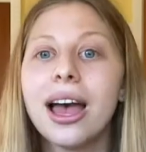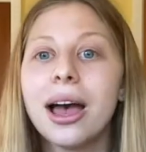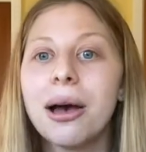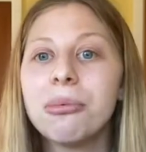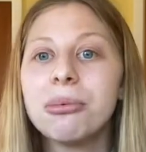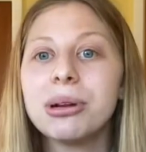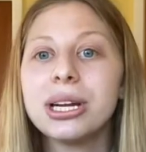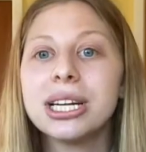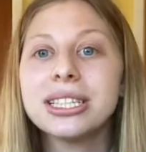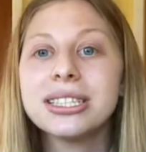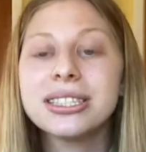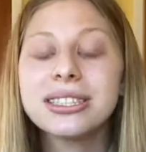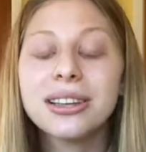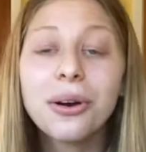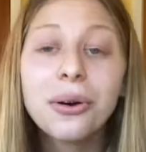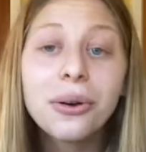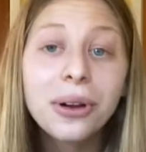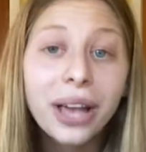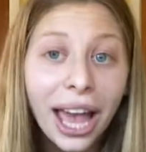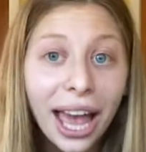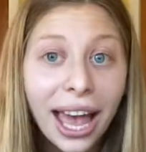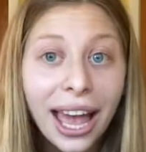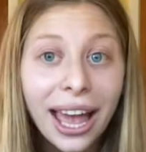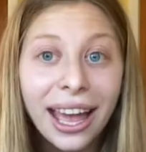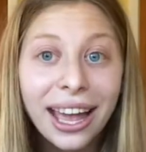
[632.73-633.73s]
But it's
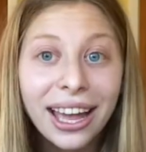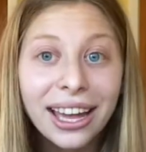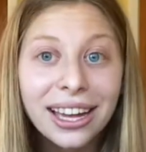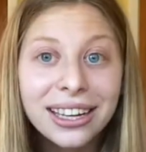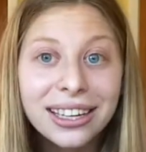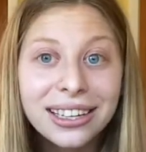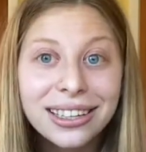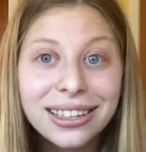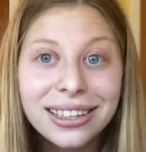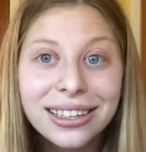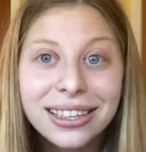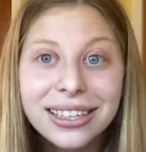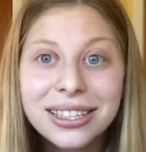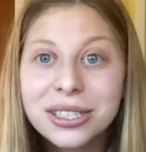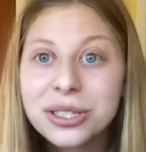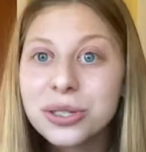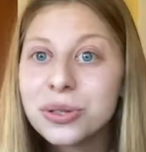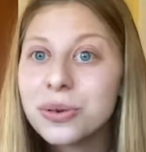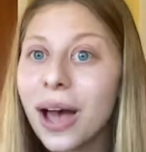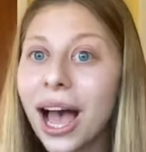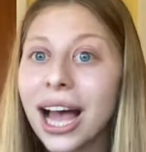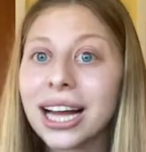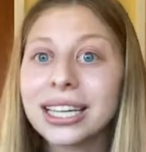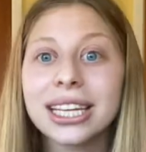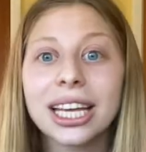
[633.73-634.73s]
okay to
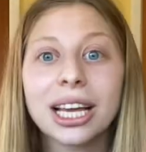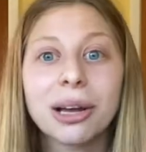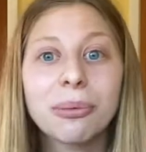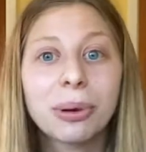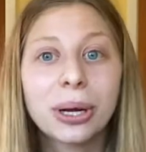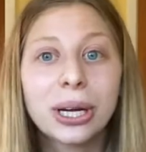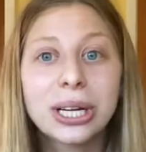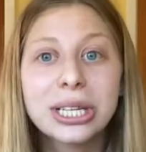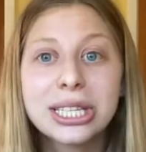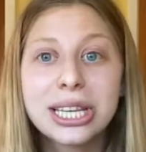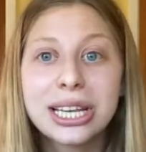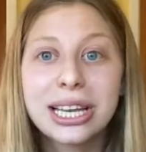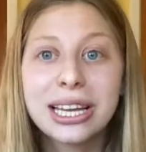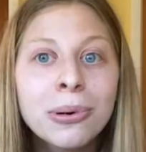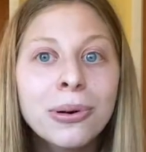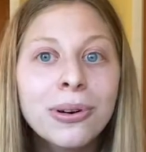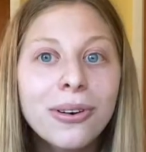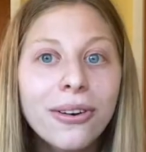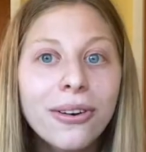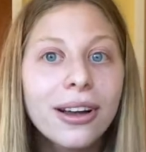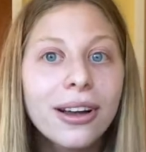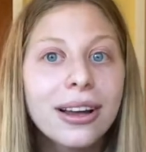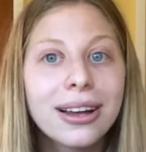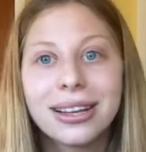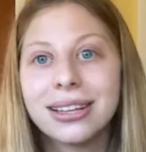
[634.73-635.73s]
act like a person,
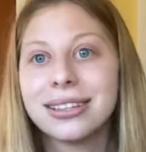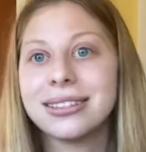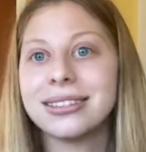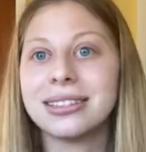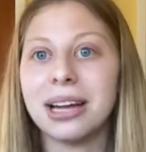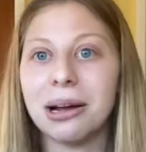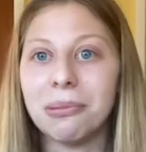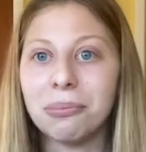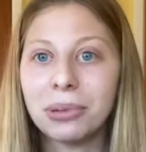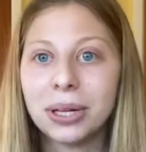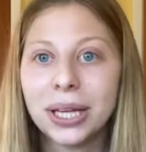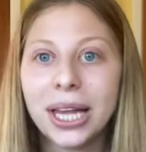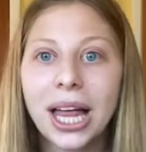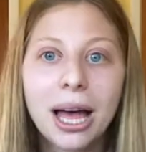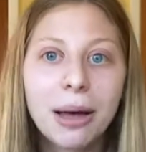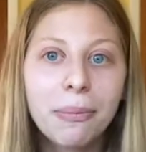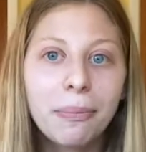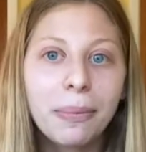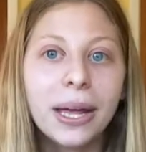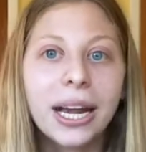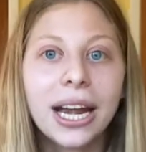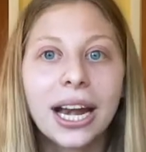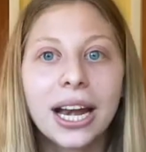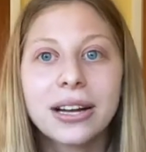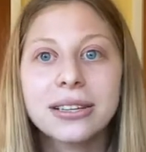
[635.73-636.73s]
stumble up.
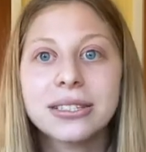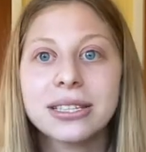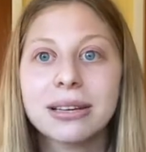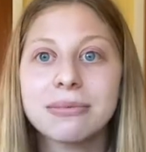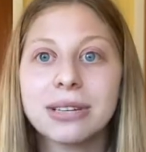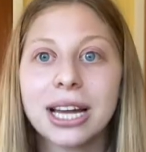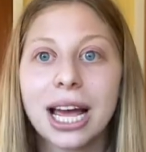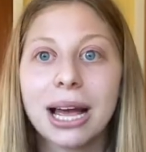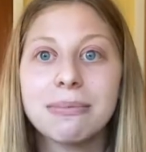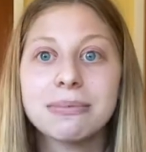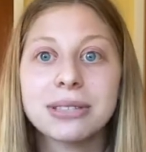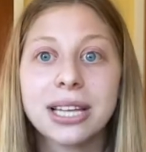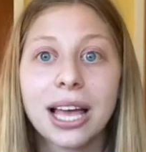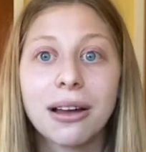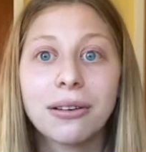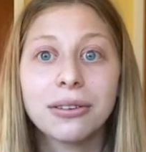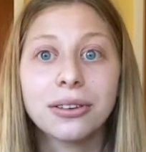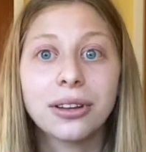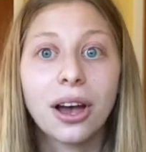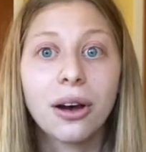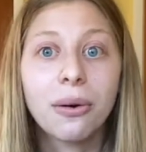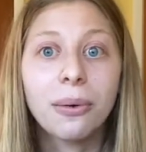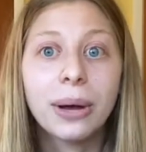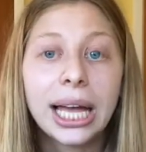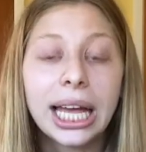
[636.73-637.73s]
And I know sometimes I would
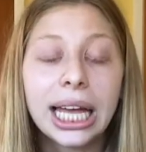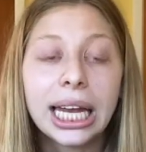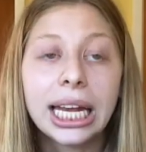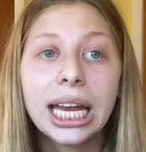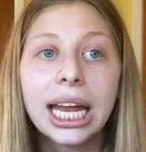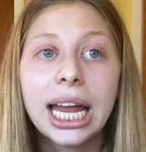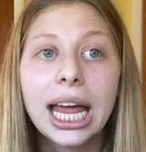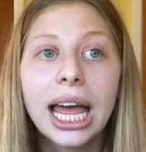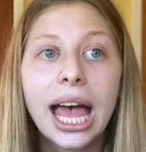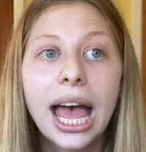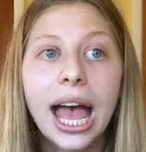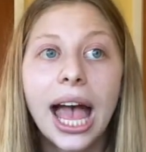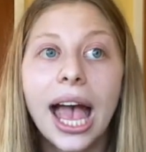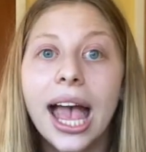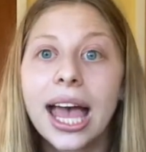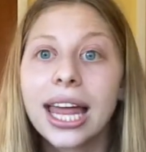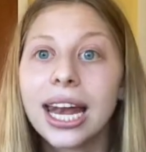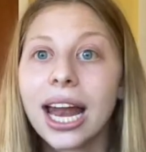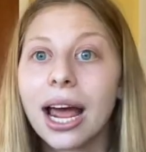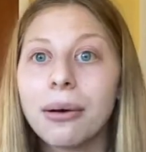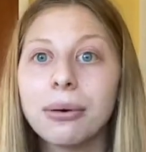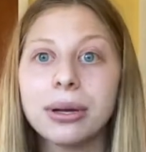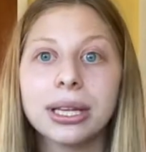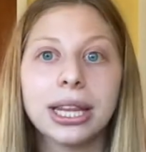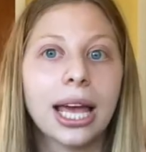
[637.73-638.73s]
go in and
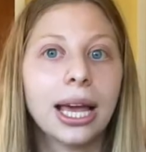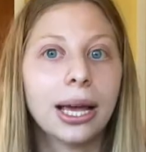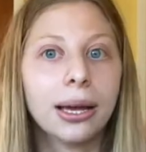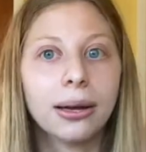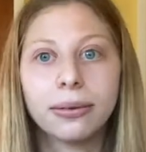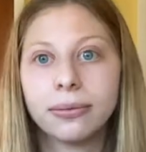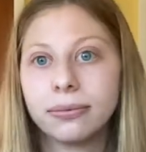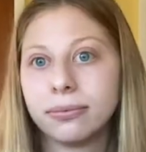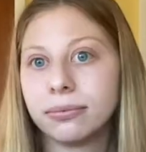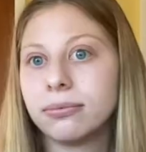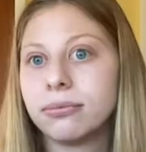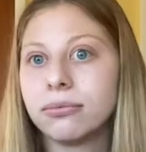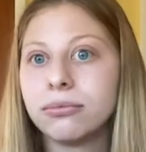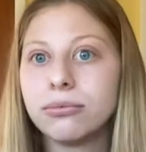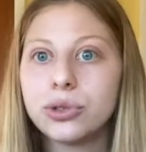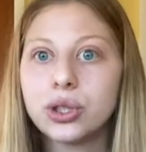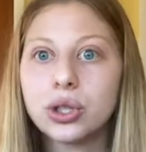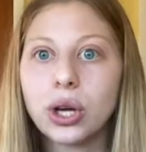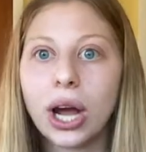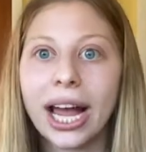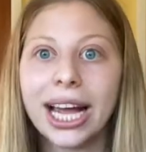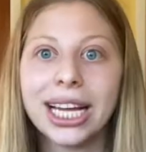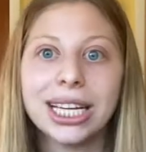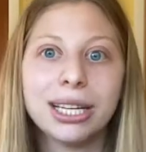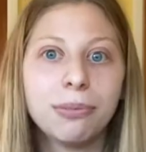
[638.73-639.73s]
I would like
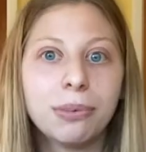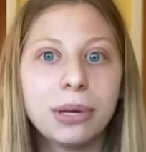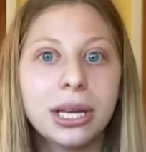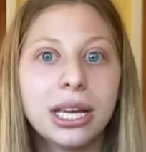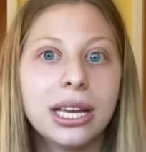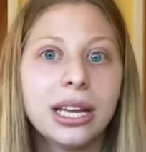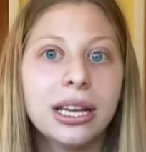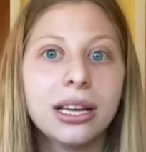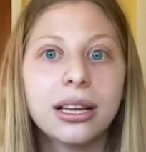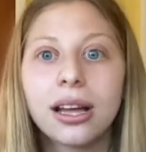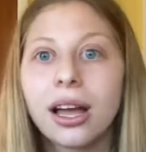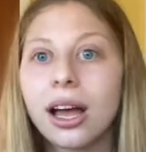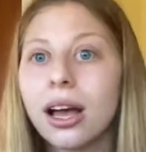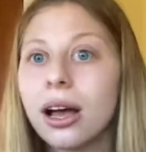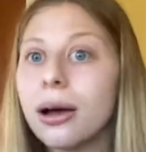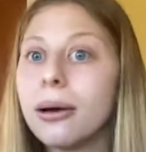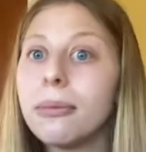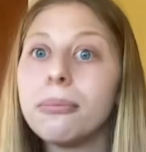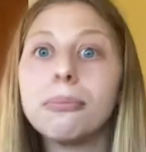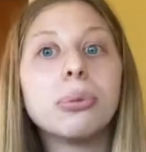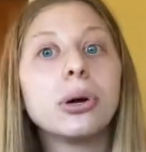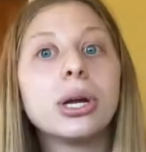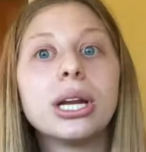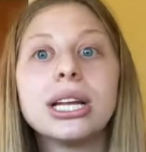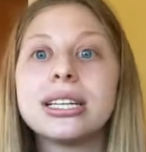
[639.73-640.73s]
try to be
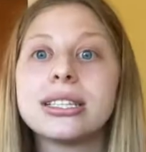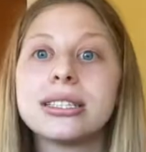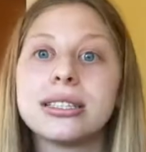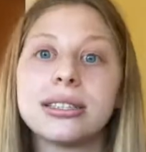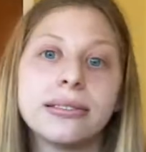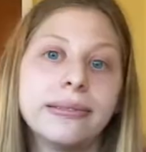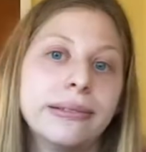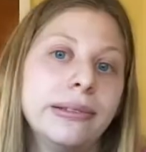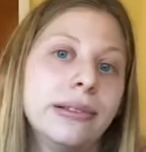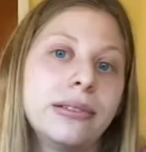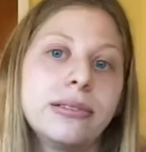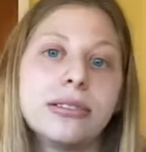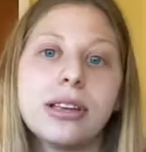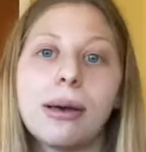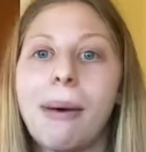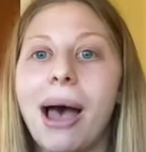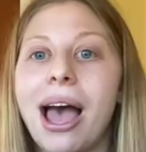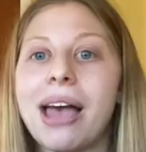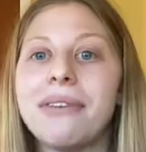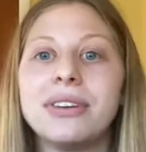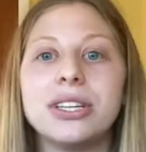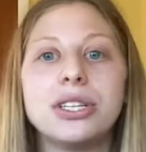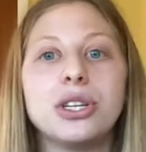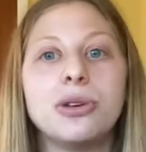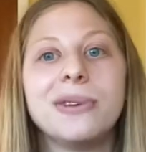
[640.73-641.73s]
putting some
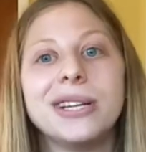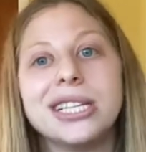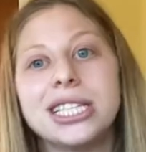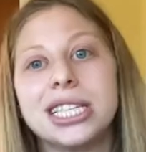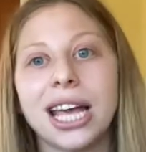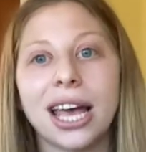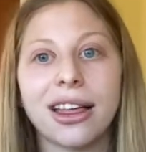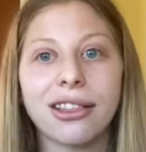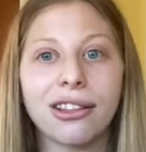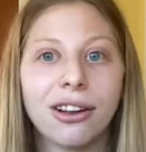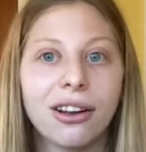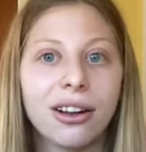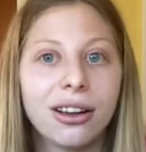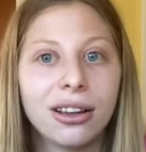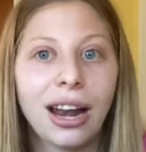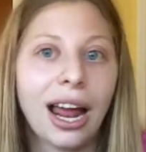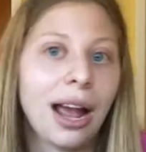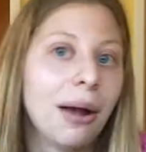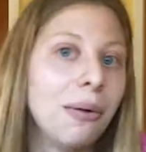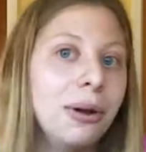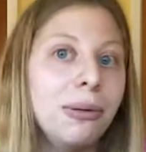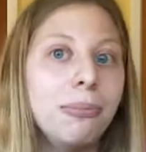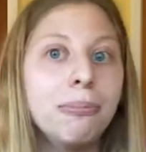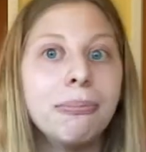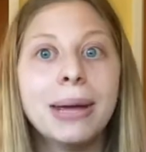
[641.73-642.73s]
IV tubing together and I
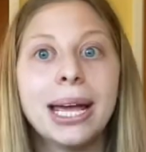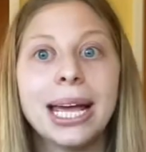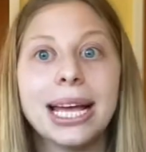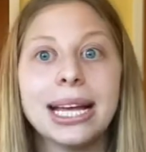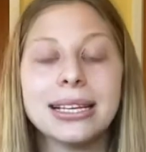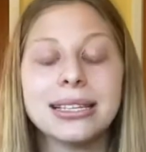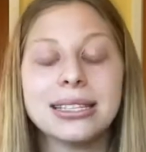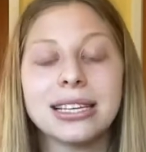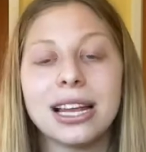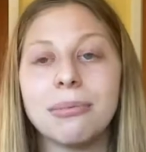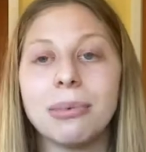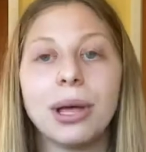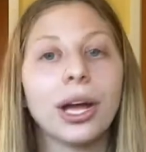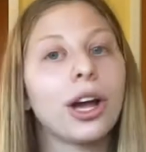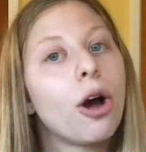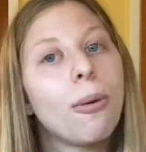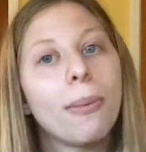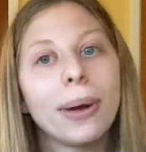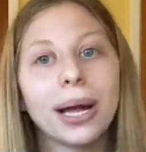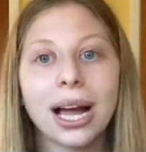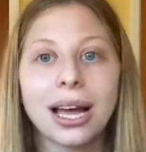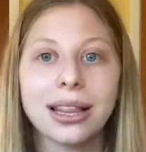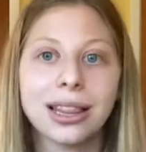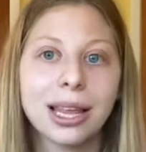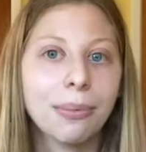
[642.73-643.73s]
would miss, and I'd be like, oh my
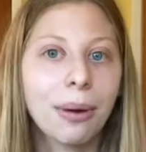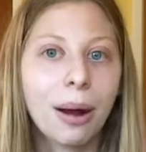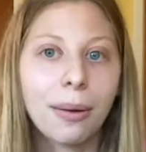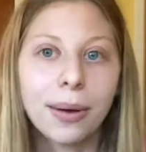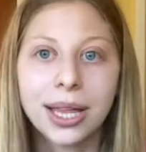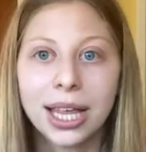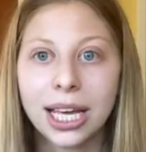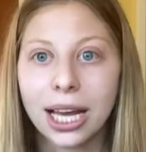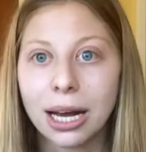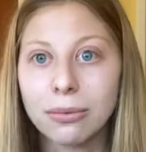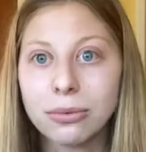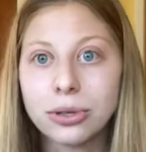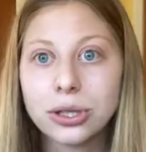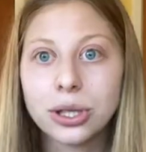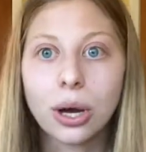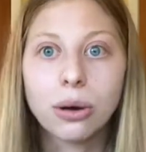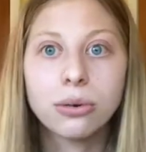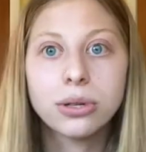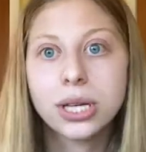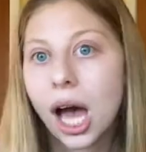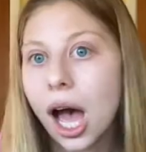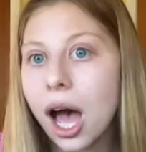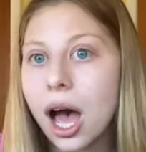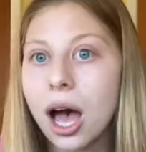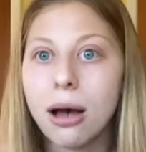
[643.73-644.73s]
god, they probably think I'm so
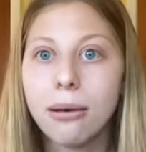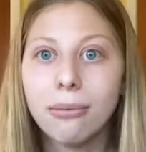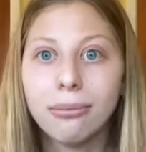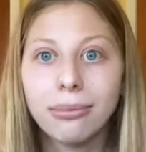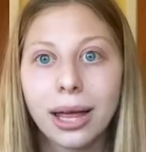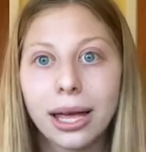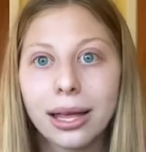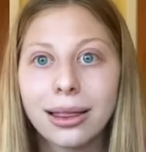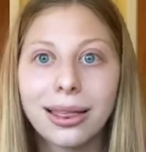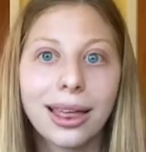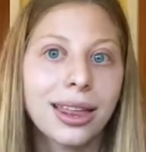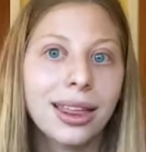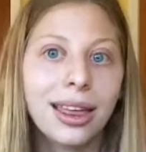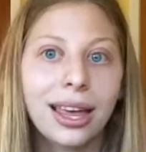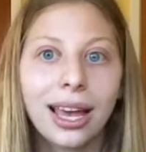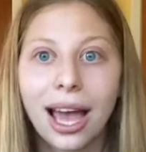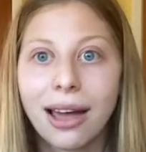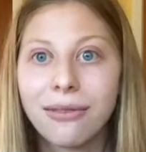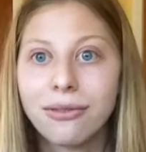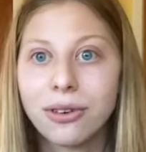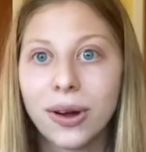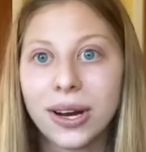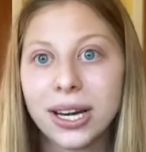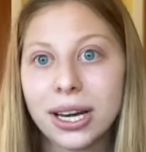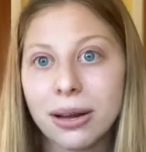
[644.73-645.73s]
dumb, like they think I have
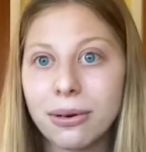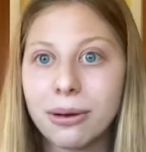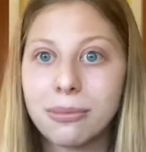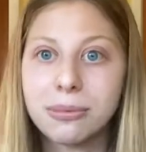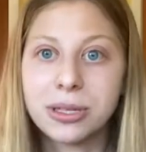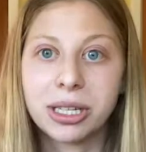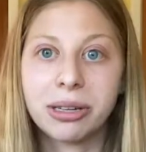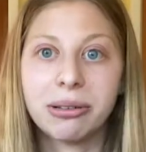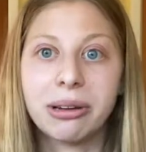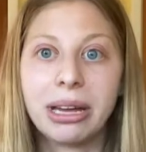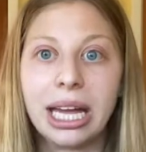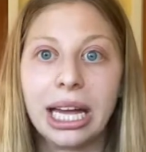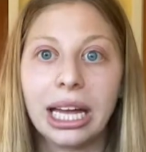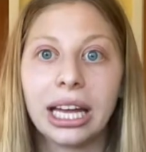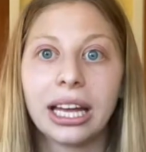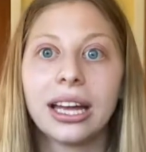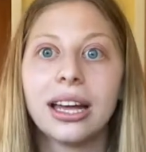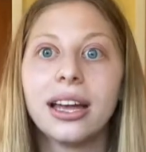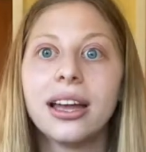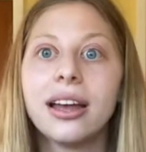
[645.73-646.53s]
no idea what I'm doing.